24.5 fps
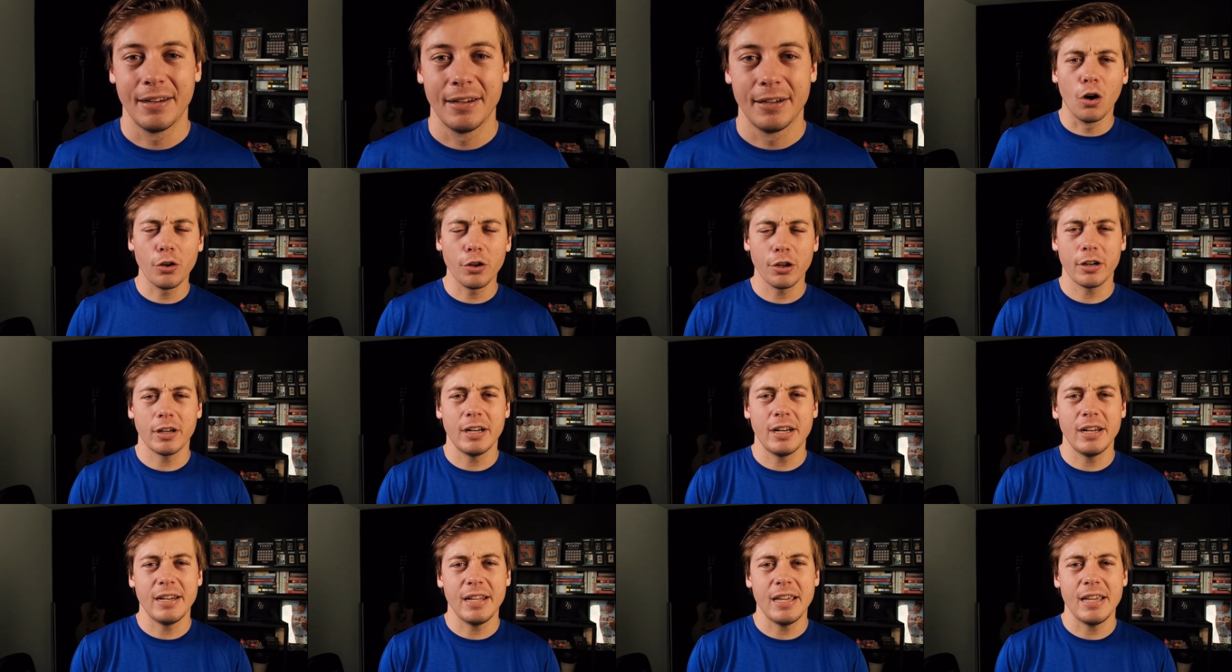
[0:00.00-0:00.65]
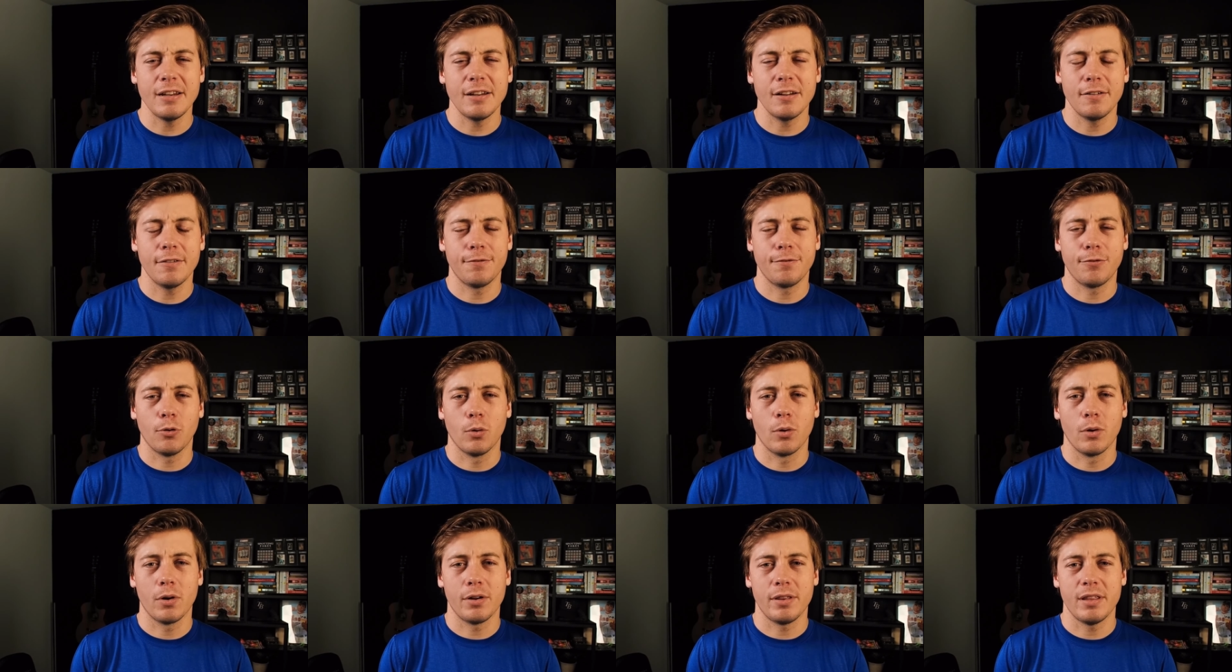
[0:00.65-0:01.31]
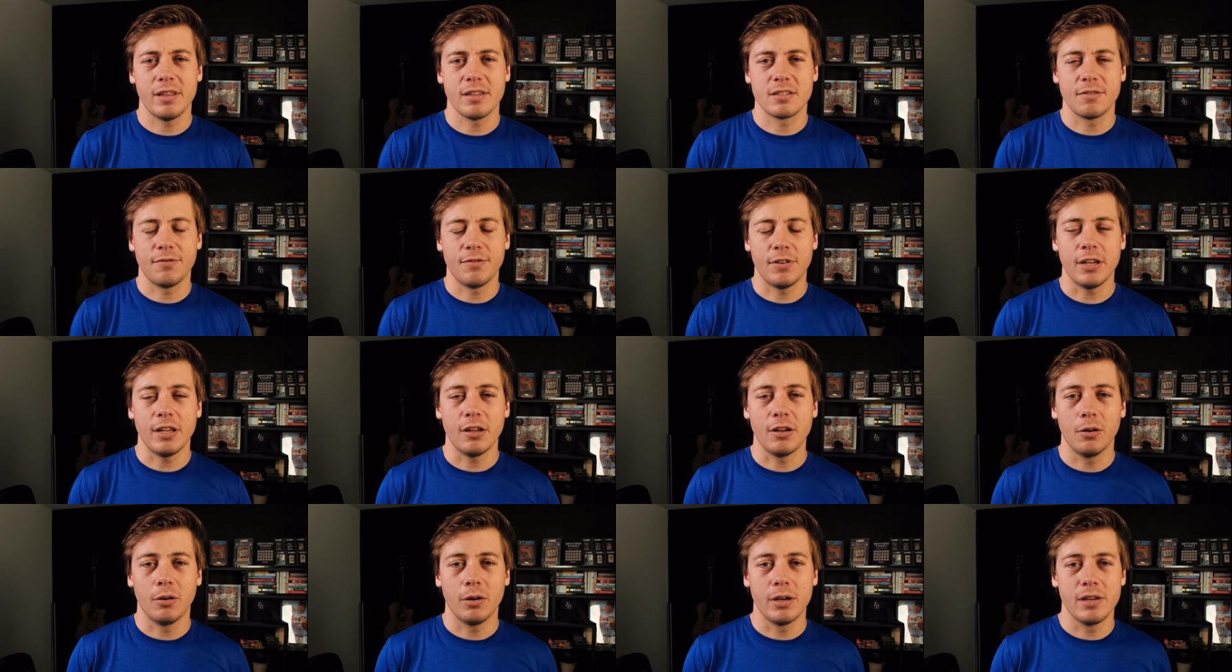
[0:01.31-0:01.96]
All you're gonna need for this
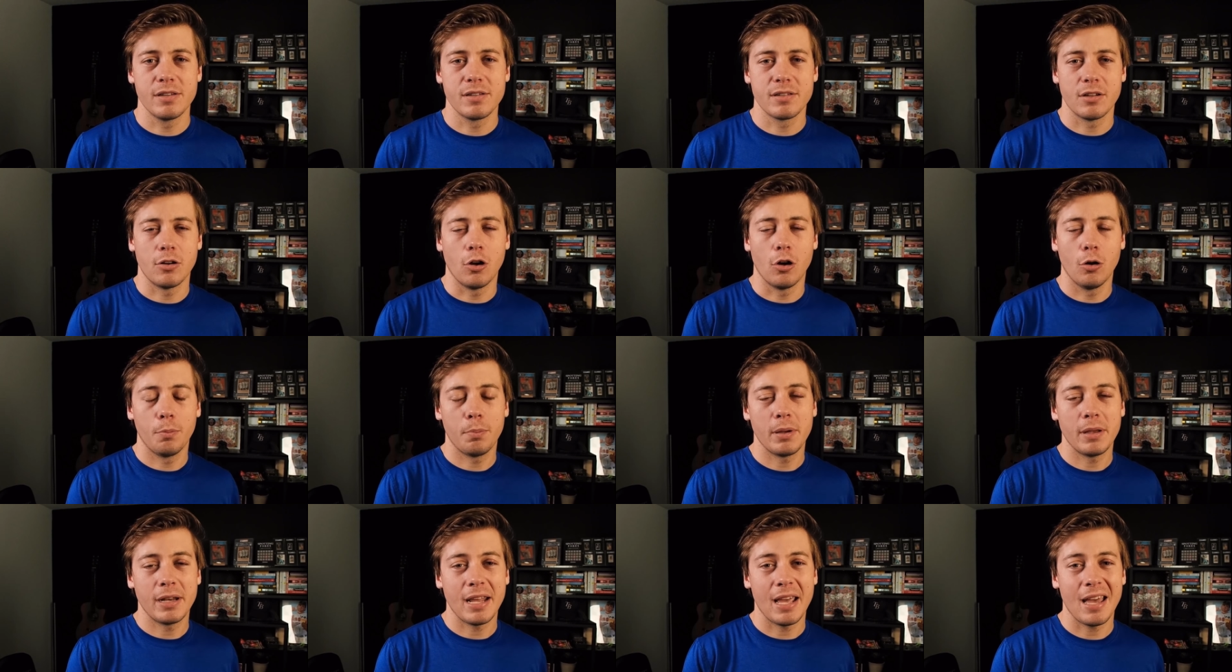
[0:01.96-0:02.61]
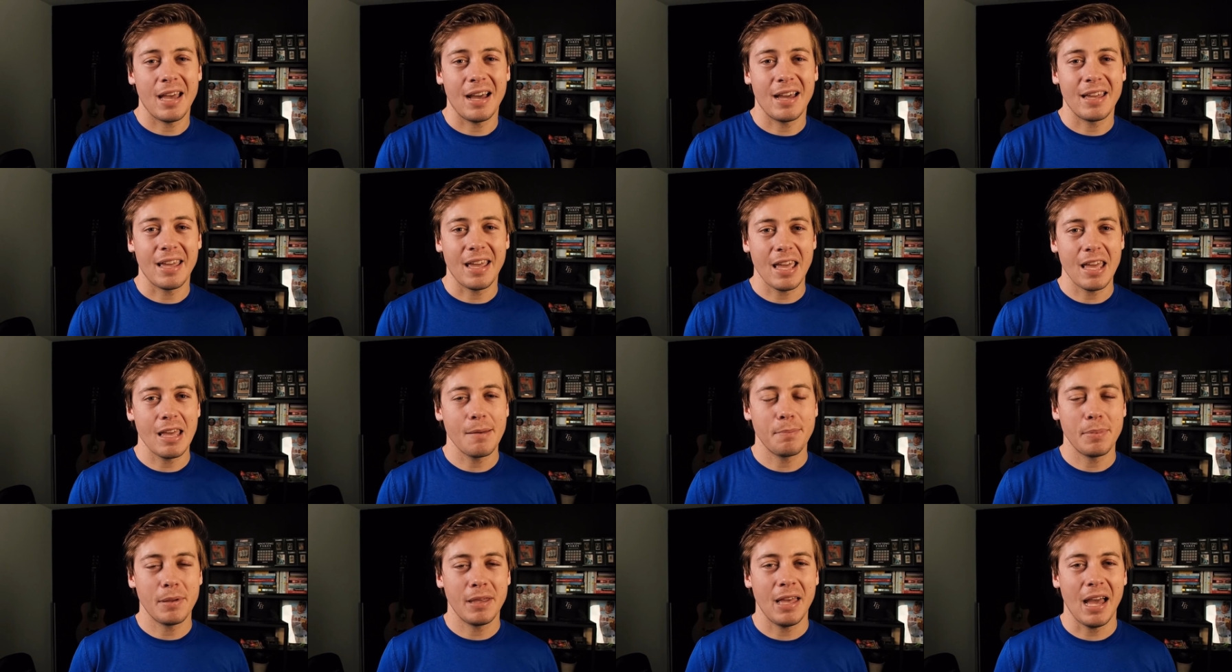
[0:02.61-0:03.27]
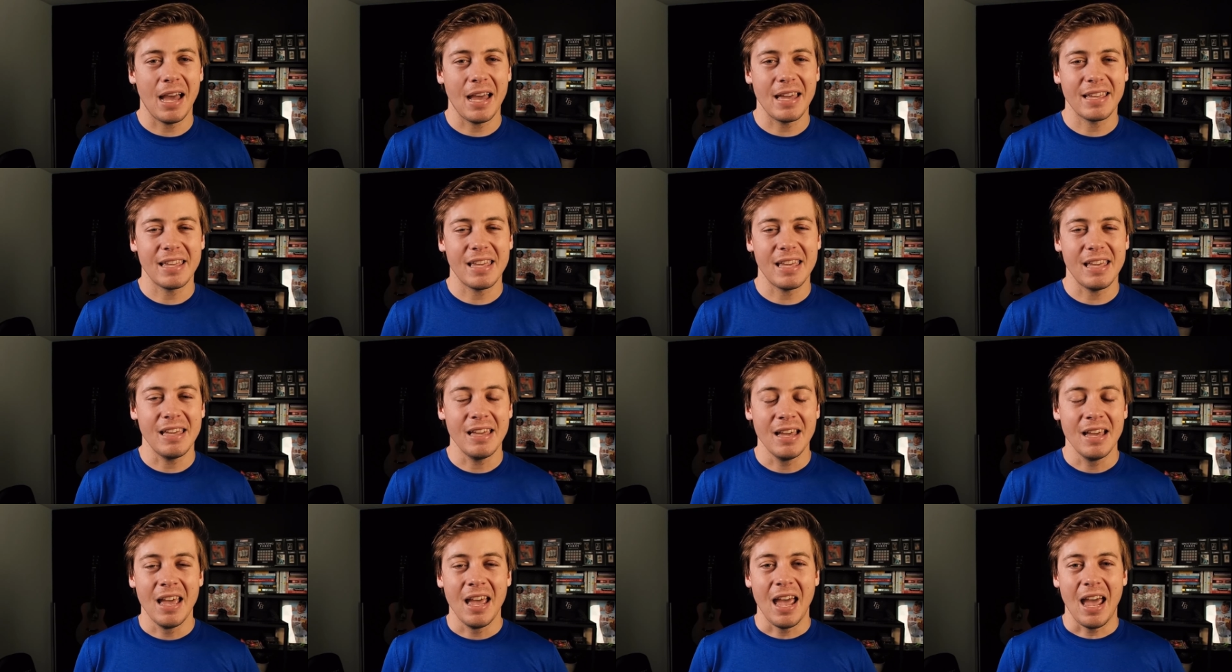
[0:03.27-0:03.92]
video is an OpenAI API
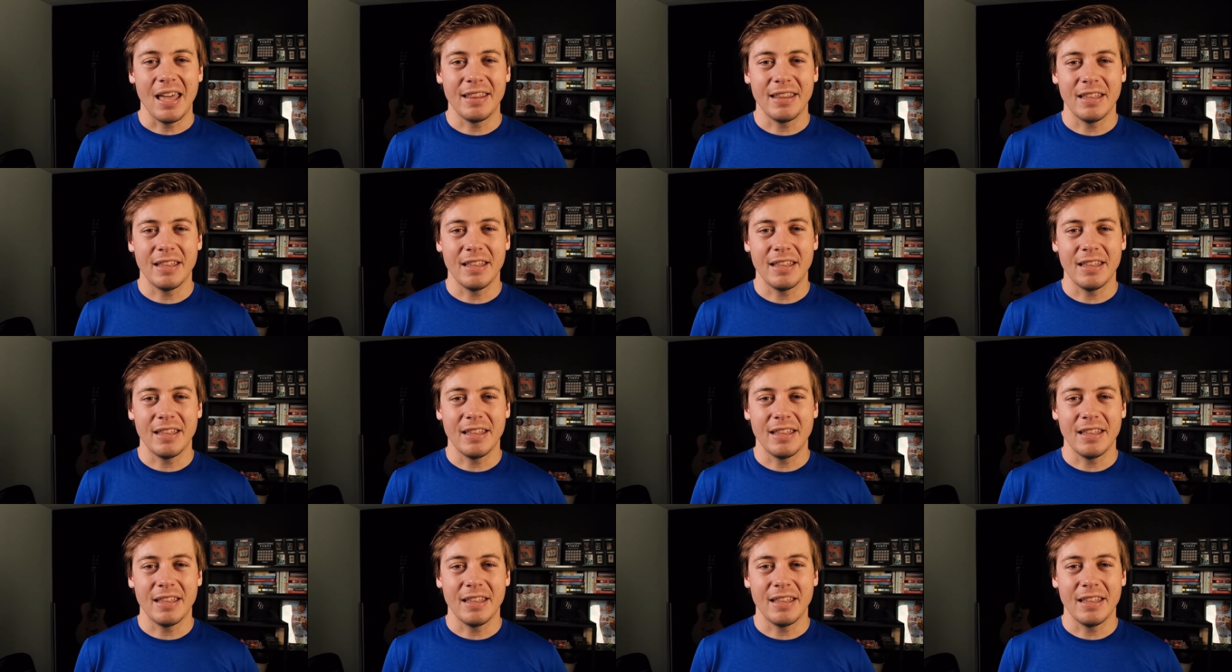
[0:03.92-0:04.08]
key